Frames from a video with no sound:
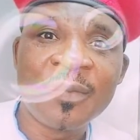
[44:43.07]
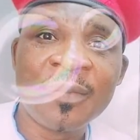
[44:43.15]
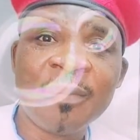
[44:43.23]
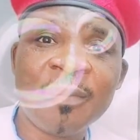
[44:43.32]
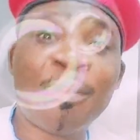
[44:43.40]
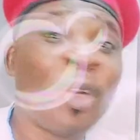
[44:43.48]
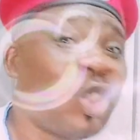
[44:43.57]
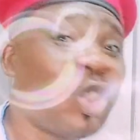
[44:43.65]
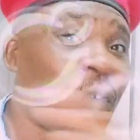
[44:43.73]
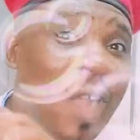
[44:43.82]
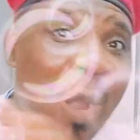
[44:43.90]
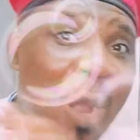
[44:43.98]
Bunch
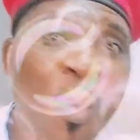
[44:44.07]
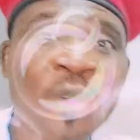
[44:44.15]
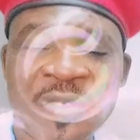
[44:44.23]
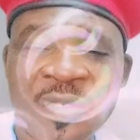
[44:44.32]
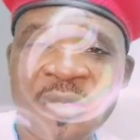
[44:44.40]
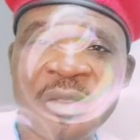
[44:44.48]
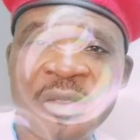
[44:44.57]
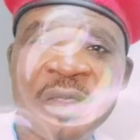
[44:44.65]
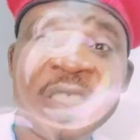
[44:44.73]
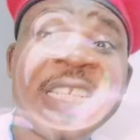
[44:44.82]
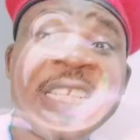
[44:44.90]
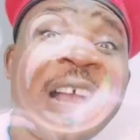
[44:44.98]
of cowards.
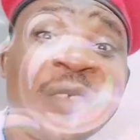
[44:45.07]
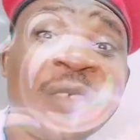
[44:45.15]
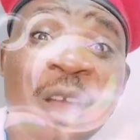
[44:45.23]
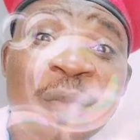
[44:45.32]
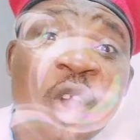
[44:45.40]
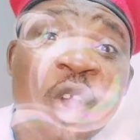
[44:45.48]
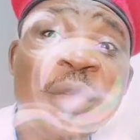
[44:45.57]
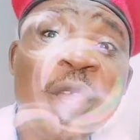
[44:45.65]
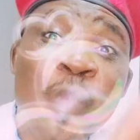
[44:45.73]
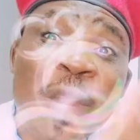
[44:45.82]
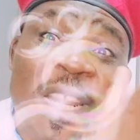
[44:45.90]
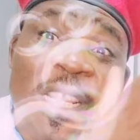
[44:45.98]
They have now become a
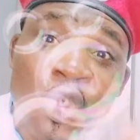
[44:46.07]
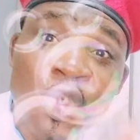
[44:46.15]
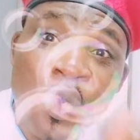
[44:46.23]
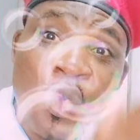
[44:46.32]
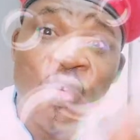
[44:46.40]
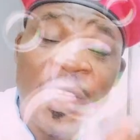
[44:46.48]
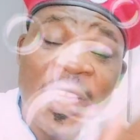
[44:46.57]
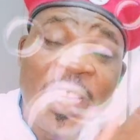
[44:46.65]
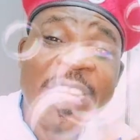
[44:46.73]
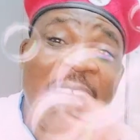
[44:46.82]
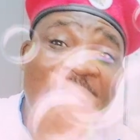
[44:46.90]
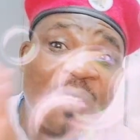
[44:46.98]
willing tool
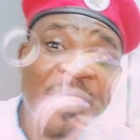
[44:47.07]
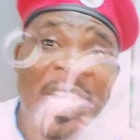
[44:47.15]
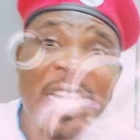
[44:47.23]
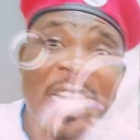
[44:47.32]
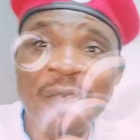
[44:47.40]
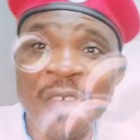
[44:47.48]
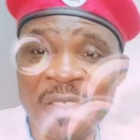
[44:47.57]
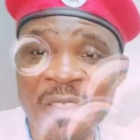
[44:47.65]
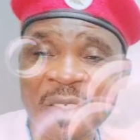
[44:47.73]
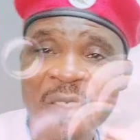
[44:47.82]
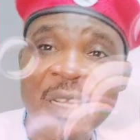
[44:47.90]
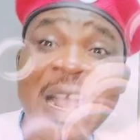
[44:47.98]
in the hand of the caliphate.
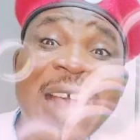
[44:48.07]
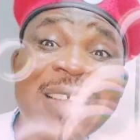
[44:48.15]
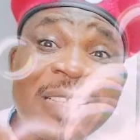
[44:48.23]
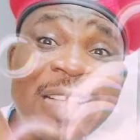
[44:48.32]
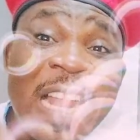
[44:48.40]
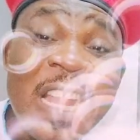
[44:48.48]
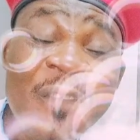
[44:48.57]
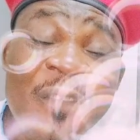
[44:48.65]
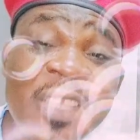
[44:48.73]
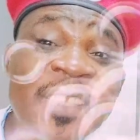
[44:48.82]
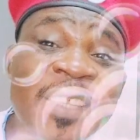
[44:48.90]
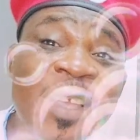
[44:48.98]
As the
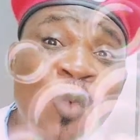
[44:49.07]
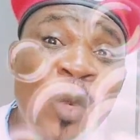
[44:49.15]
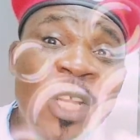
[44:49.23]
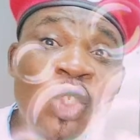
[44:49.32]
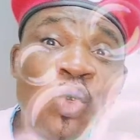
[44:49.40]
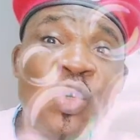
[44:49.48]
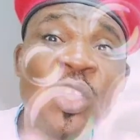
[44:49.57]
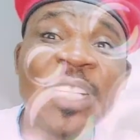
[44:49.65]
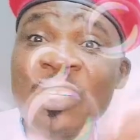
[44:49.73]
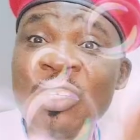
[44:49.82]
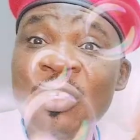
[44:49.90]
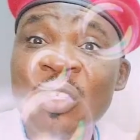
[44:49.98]
caliphate is a willing tool in the
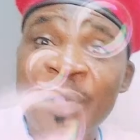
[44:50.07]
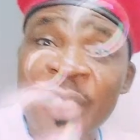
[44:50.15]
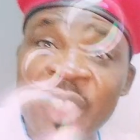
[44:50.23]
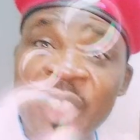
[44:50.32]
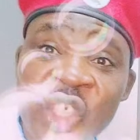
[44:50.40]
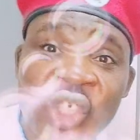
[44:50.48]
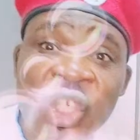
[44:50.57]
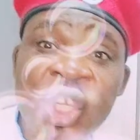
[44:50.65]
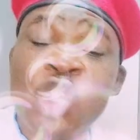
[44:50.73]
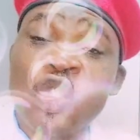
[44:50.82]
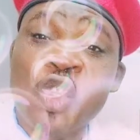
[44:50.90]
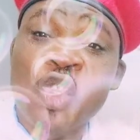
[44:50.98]
hand of the British
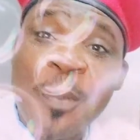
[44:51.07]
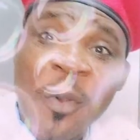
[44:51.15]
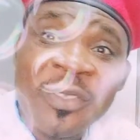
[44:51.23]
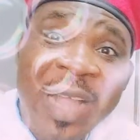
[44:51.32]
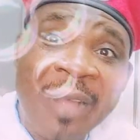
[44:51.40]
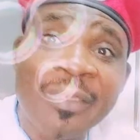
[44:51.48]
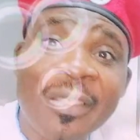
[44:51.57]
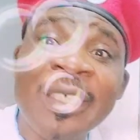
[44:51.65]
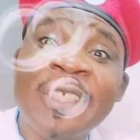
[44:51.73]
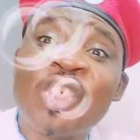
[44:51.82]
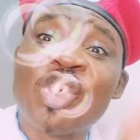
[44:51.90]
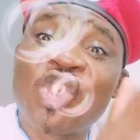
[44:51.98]
to keep us down,
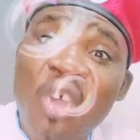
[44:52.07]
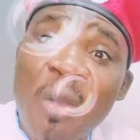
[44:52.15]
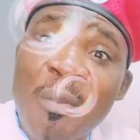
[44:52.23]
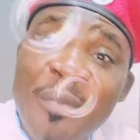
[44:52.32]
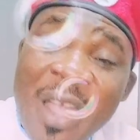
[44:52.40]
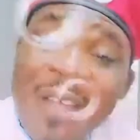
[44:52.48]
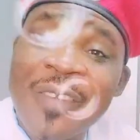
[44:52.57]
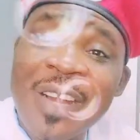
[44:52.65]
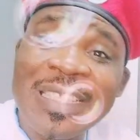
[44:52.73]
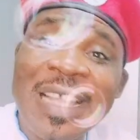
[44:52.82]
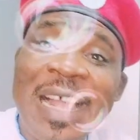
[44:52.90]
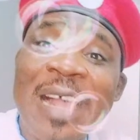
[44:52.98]
some
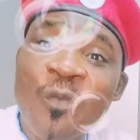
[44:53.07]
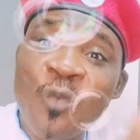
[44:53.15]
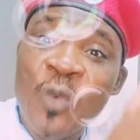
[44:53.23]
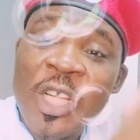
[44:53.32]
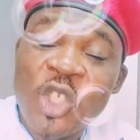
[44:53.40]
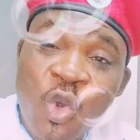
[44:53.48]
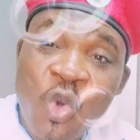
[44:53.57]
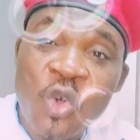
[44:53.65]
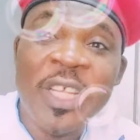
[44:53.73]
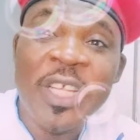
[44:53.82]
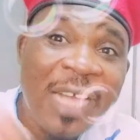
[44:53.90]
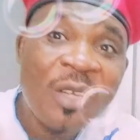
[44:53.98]
Biafrans are a willing tool
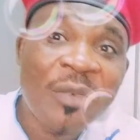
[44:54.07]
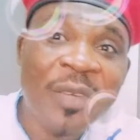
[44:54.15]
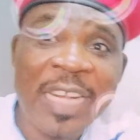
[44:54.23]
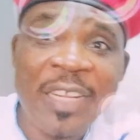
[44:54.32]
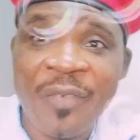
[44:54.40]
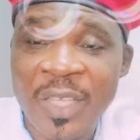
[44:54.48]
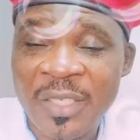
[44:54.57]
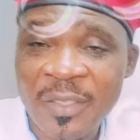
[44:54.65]
in the hand of the caliphate